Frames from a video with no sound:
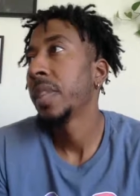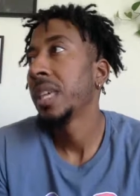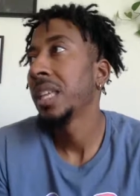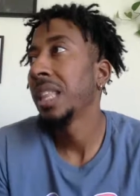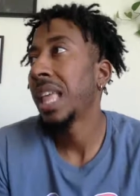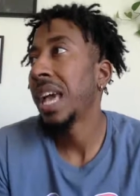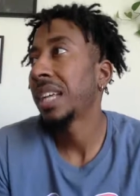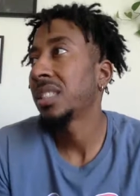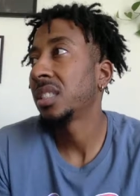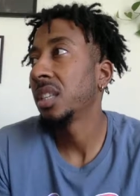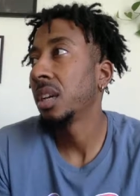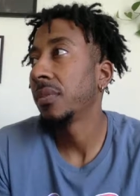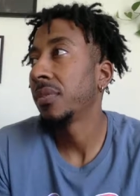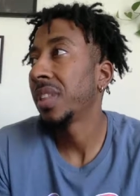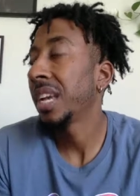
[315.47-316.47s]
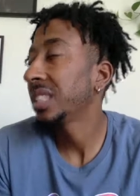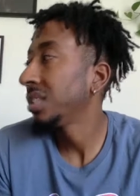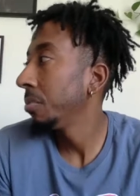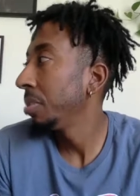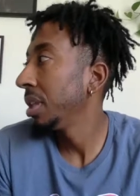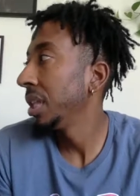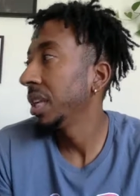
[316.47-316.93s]
he lacks the
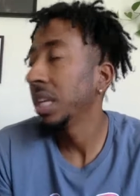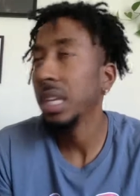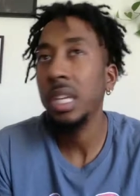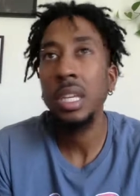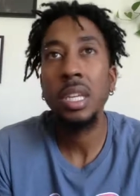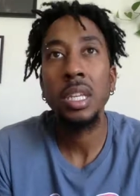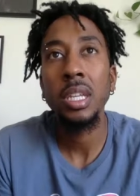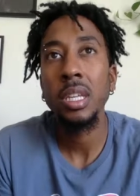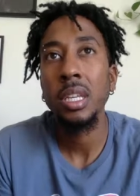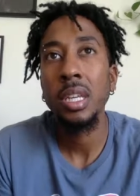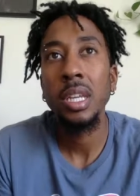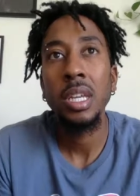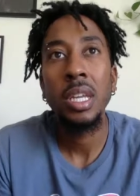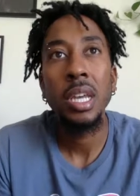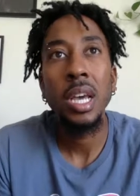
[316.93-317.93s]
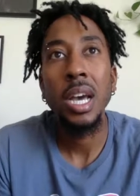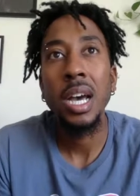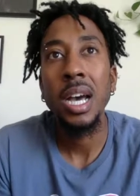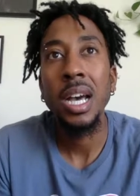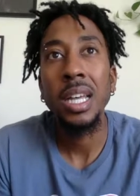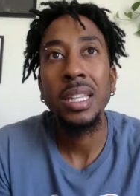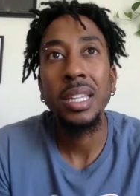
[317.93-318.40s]
flexibility,
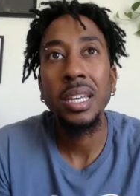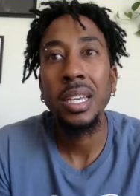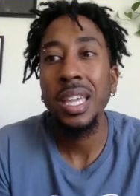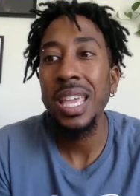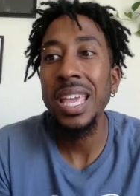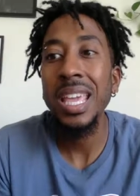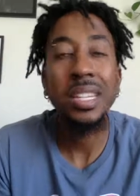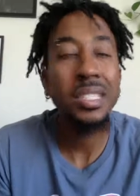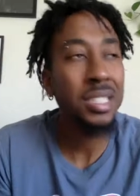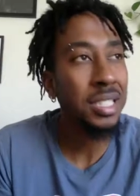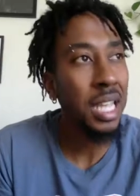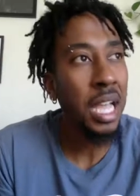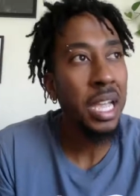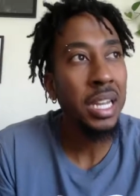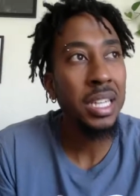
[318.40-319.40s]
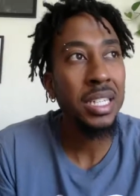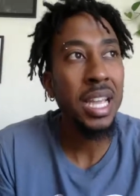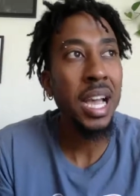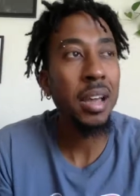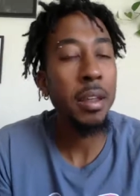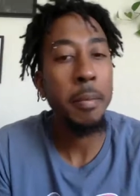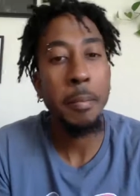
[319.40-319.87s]
the insight into
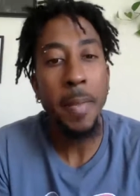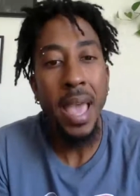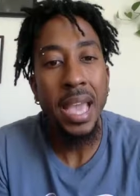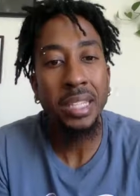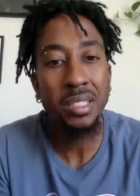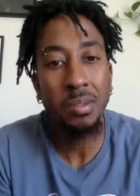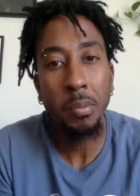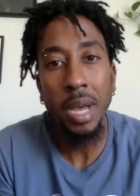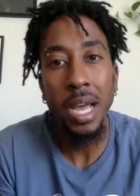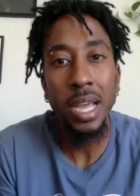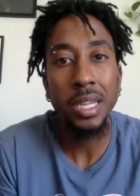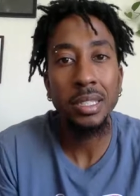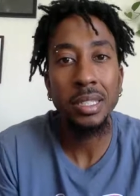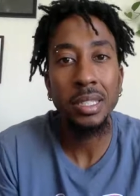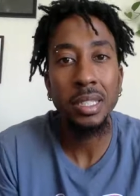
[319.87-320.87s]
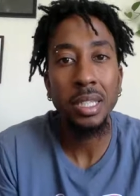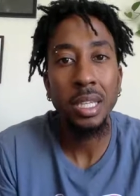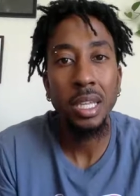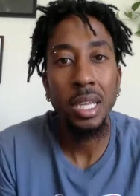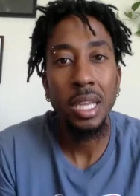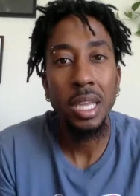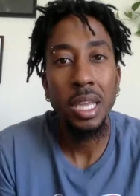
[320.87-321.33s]
how to maximize
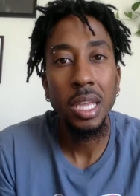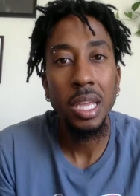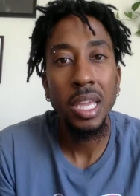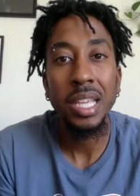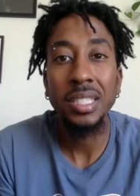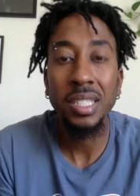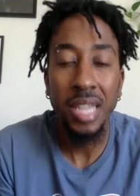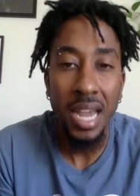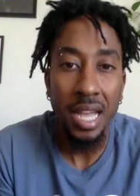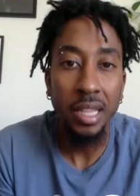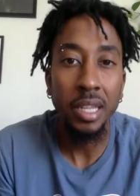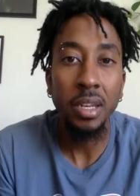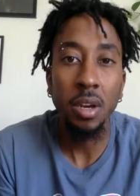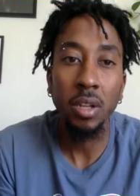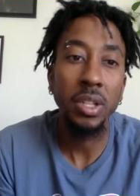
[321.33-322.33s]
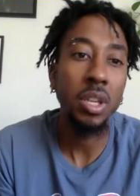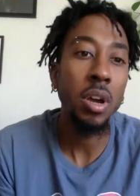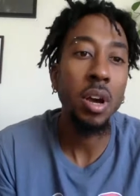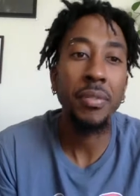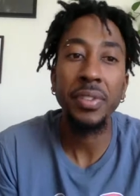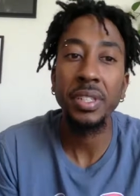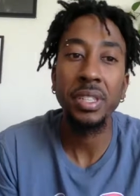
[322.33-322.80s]
his talent on the
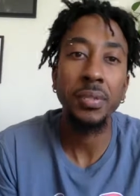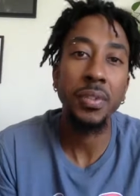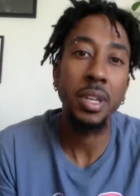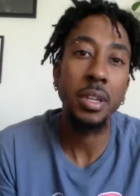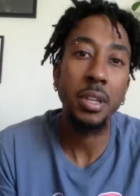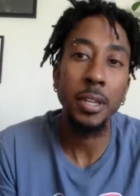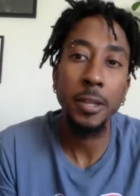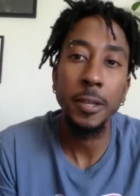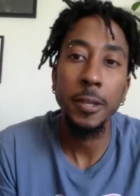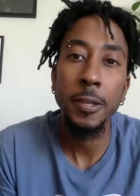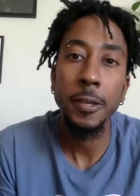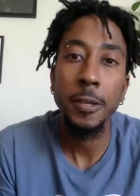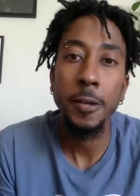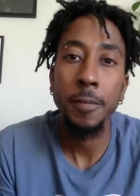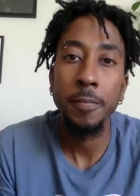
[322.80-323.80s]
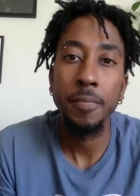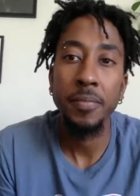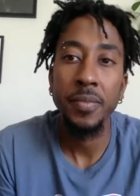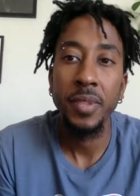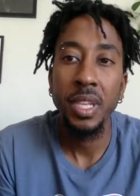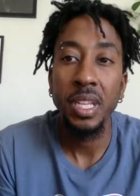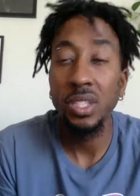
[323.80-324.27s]
offensive end.
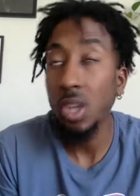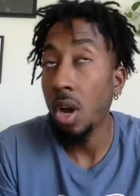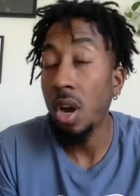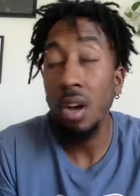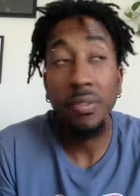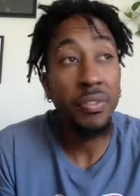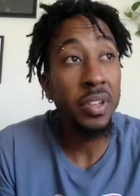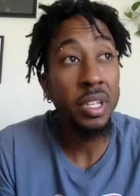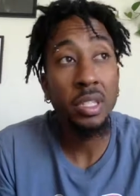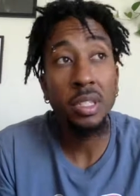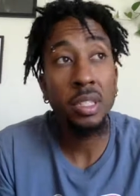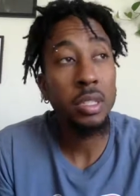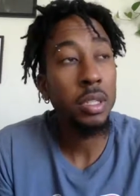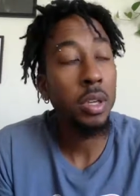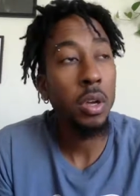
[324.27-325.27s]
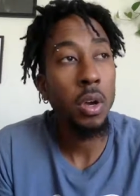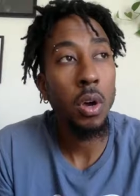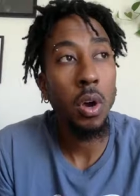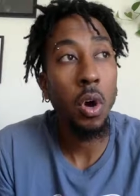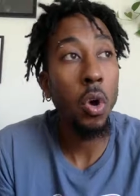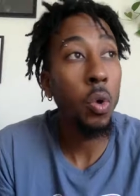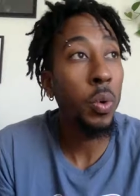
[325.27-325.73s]
His offense
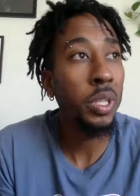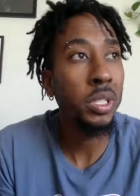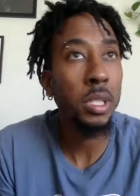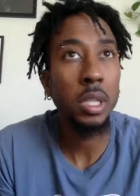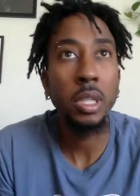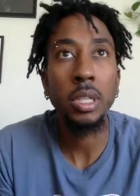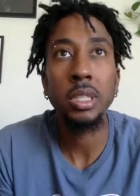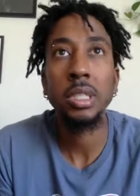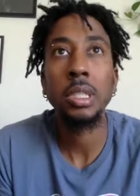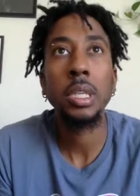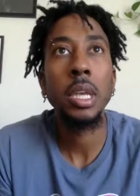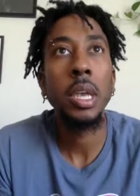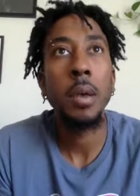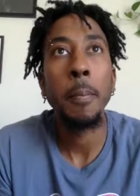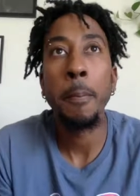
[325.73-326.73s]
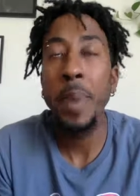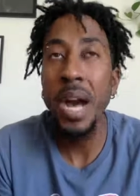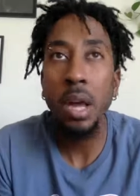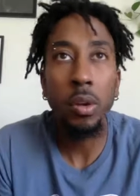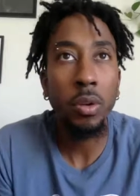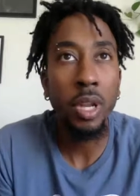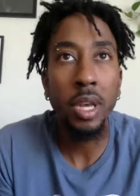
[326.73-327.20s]
always looks
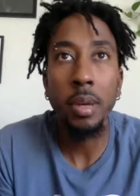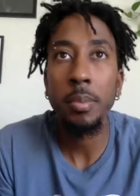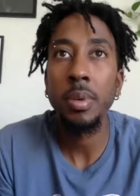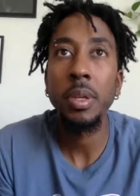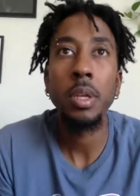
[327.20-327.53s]
bottled up.